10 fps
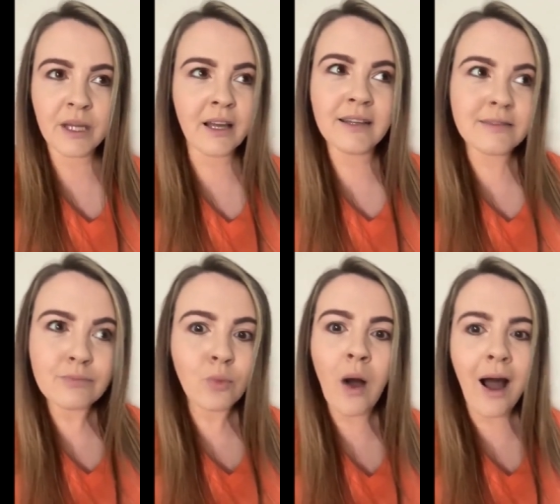
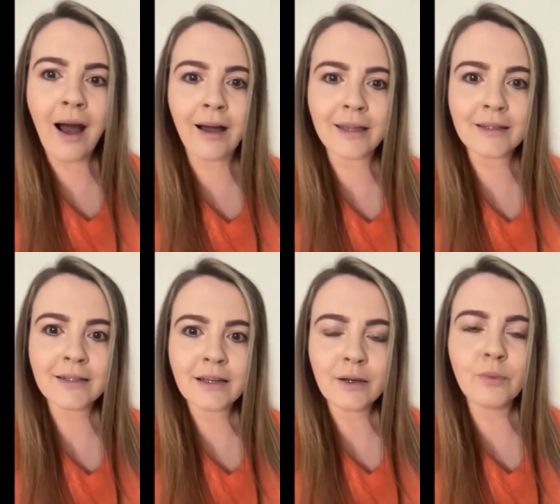Because why?
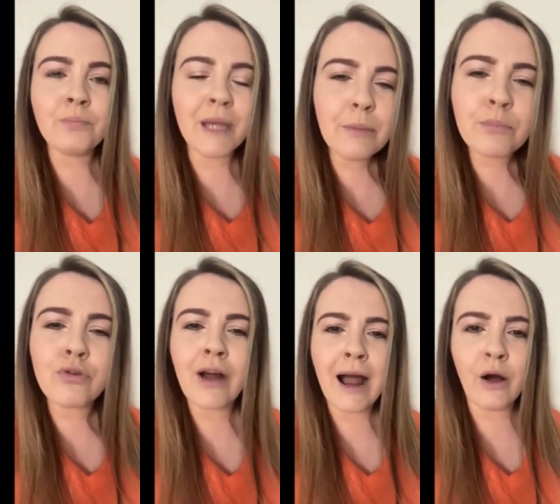Be
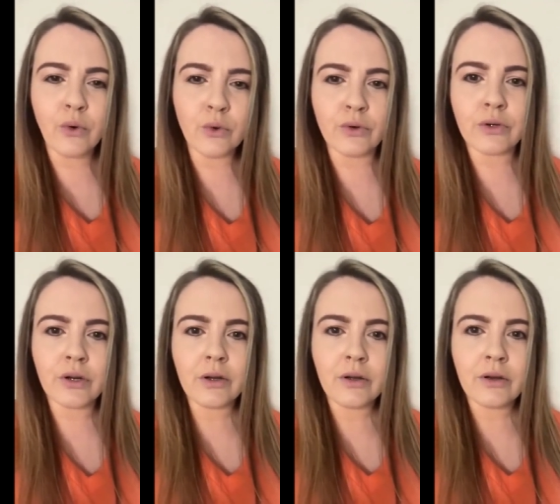proud
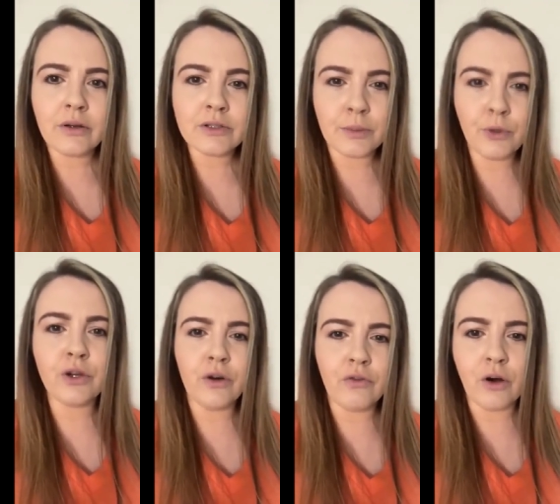to
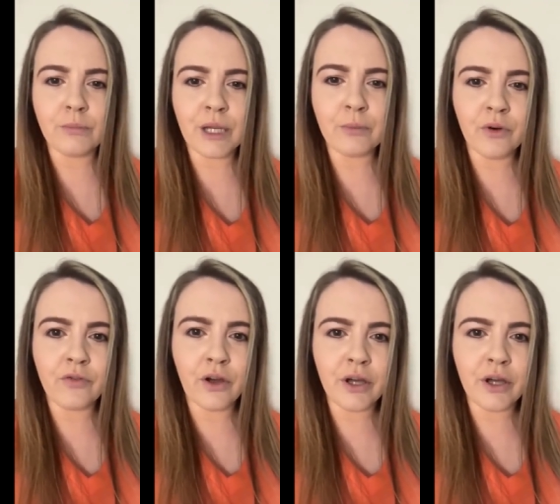put your own people